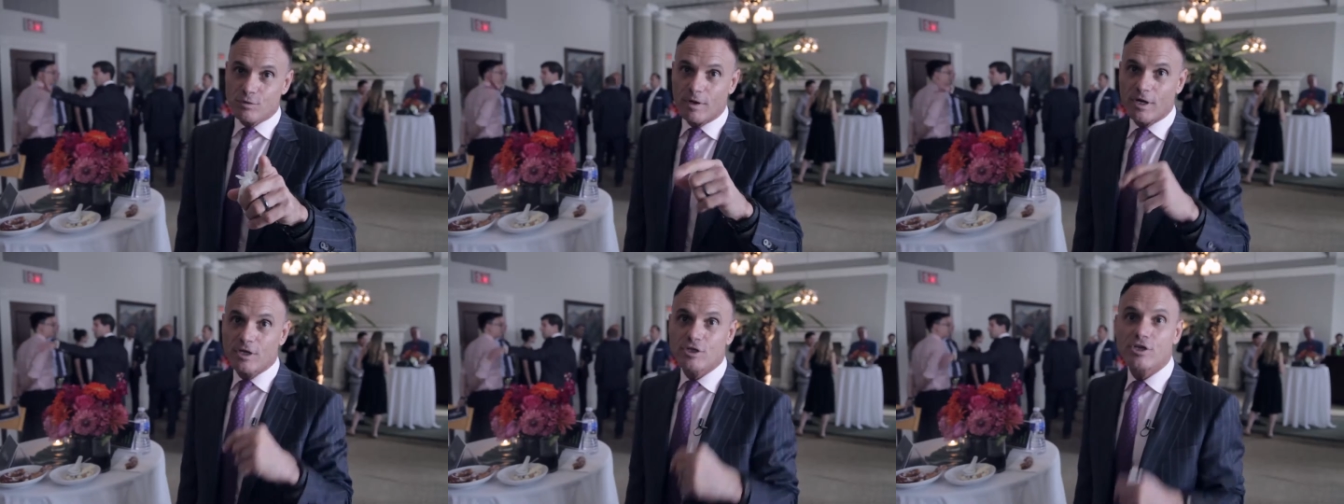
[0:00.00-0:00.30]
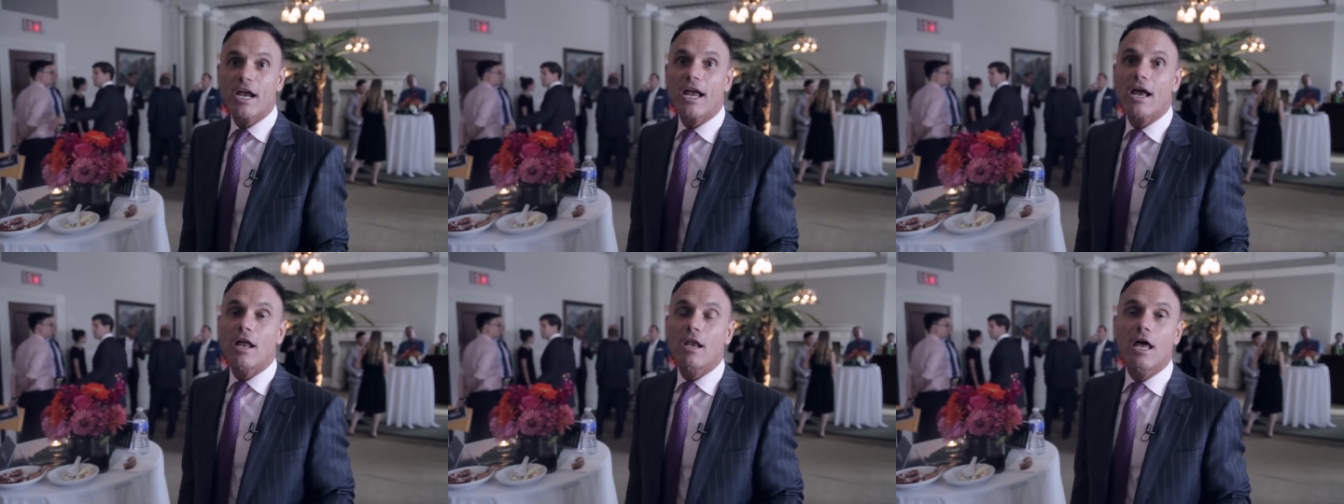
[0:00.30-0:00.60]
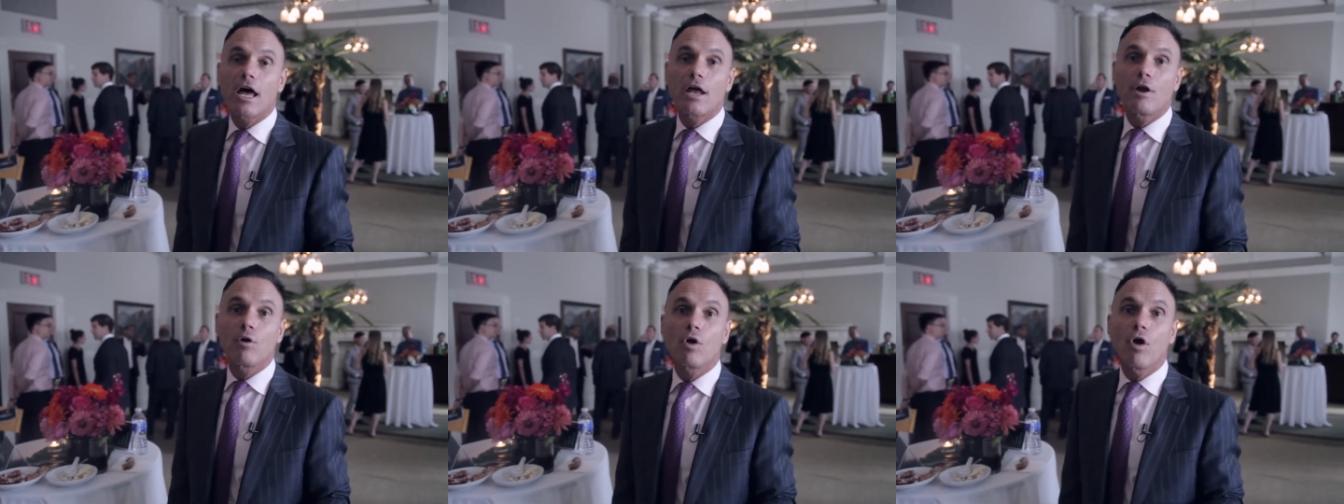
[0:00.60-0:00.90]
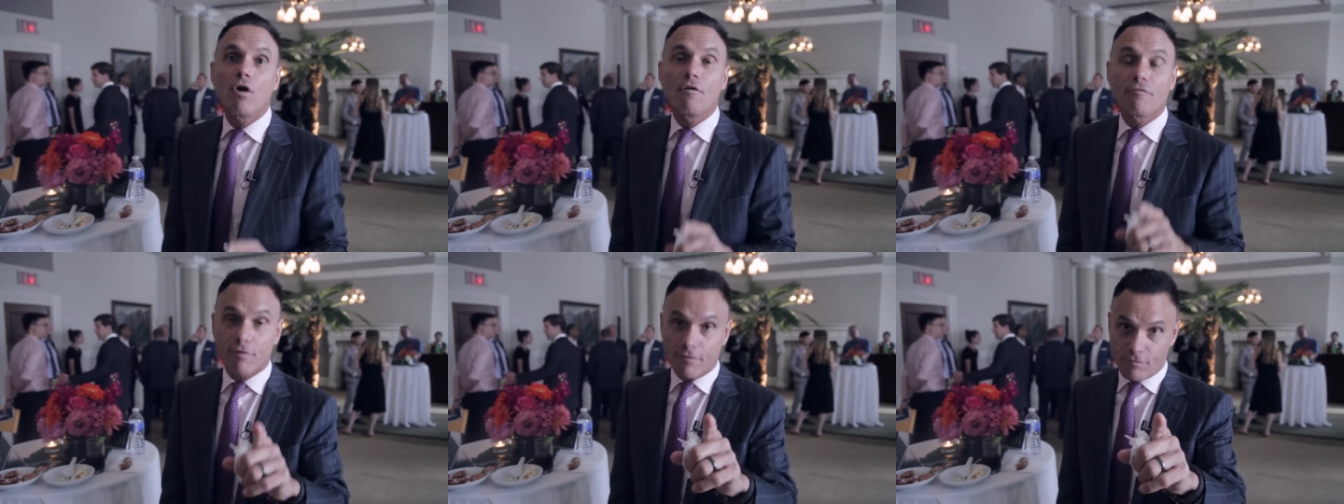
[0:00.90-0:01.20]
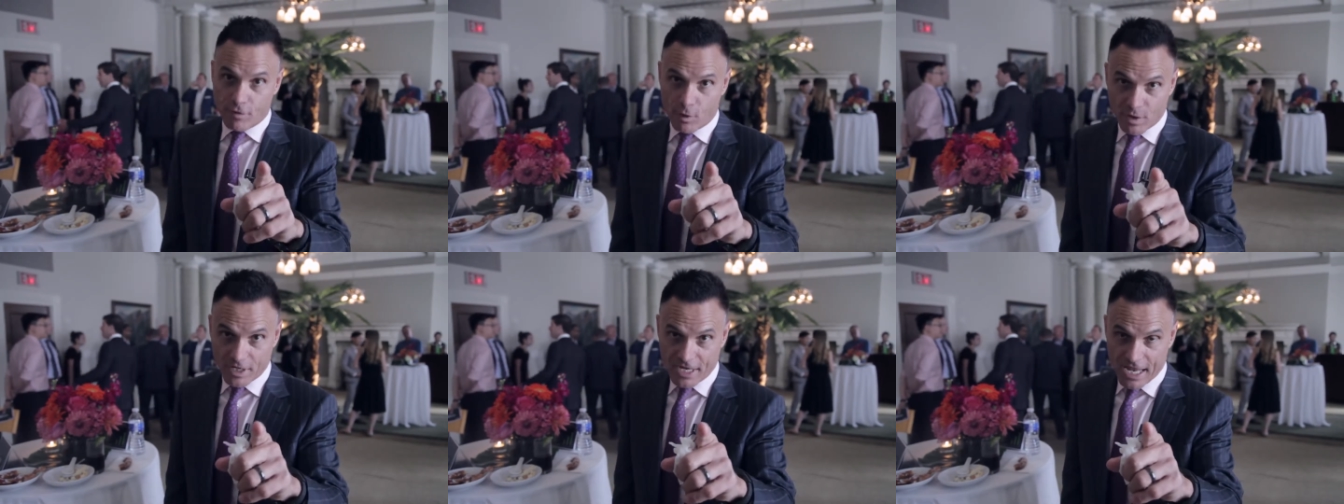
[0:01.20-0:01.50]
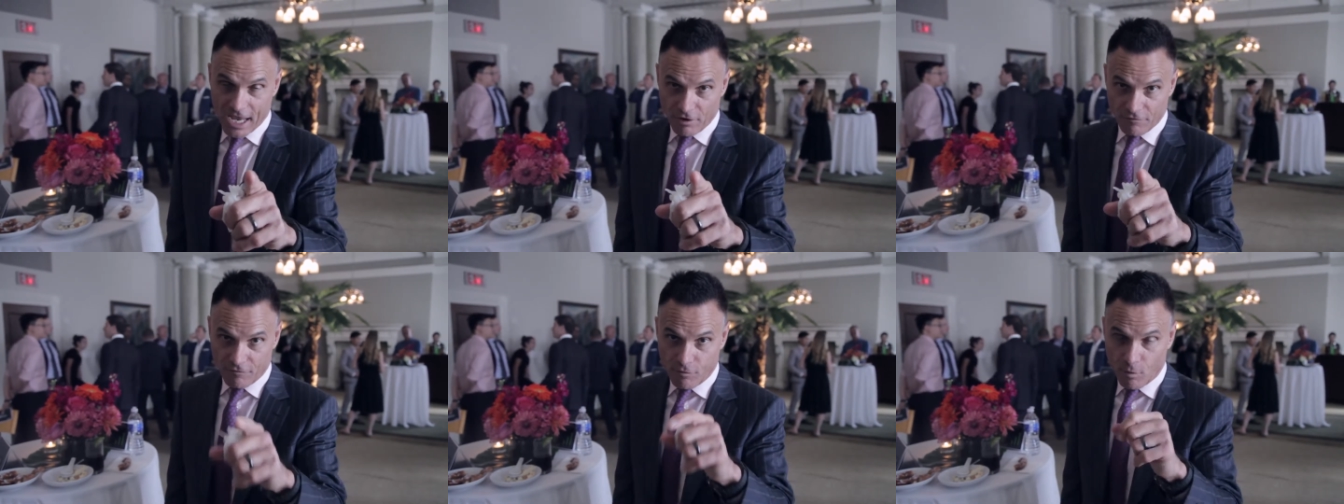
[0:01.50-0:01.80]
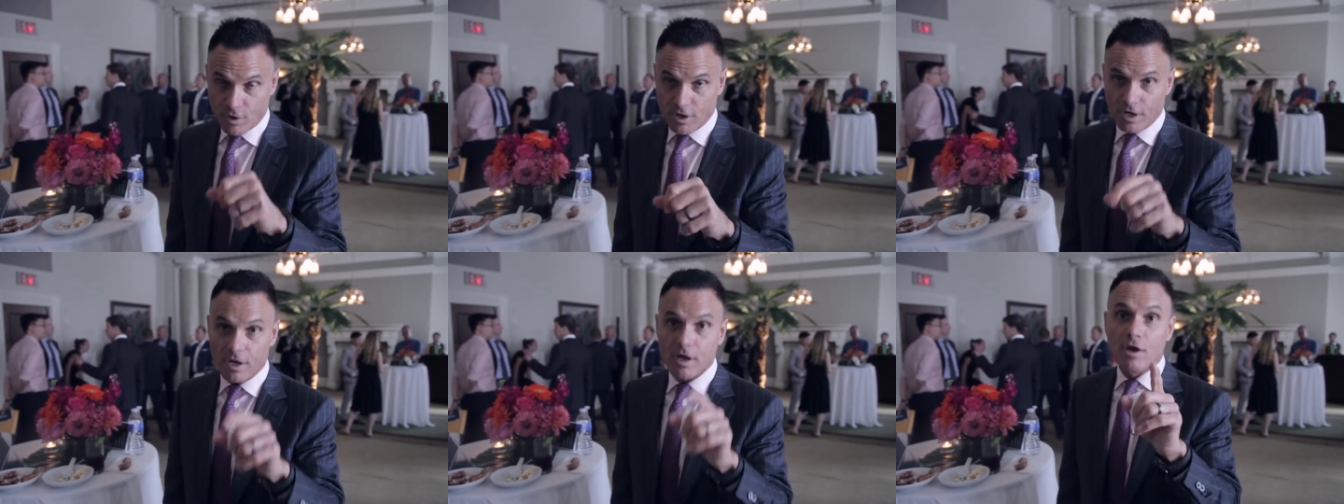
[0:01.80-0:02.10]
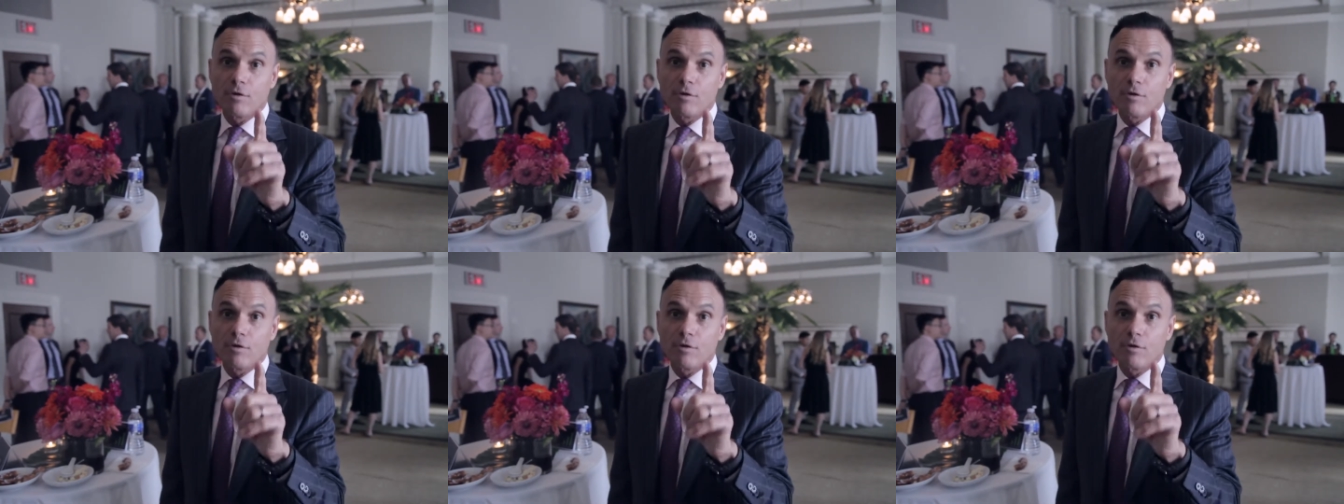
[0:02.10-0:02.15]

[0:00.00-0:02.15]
you want to check out Lotto Gopher if you're in California.